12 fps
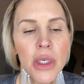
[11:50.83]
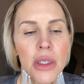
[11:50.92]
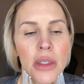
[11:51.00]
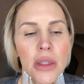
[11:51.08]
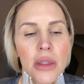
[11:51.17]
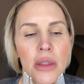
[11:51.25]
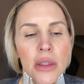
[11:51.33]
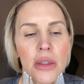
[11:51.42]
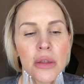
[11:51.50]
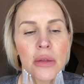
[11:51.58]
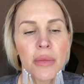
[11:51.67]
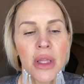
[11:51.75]
And this
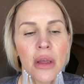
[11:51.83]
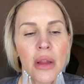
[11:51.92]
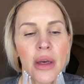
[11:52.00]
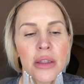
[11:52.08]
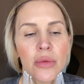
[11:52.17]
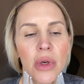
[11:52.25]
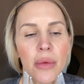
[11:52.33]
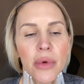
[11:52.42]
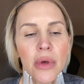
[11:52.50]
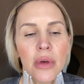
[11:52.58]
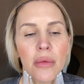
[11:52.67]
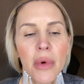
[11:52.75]
will be the last one I
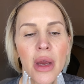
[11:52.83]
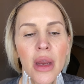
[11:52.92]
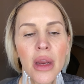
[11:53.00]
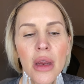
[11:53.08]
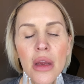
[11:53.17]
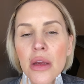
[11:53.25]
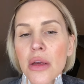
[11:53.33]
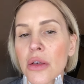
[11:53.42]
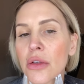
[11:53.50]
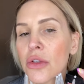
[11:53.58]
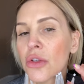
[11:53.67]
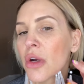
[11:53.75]
put in my
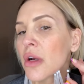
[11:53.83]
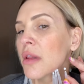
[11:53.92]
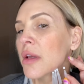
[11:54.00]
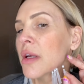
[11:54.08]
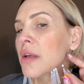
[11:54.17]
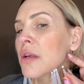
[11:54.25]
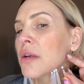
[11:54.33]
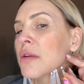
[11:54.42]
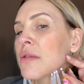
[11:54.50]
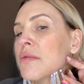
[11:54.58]
jawline here.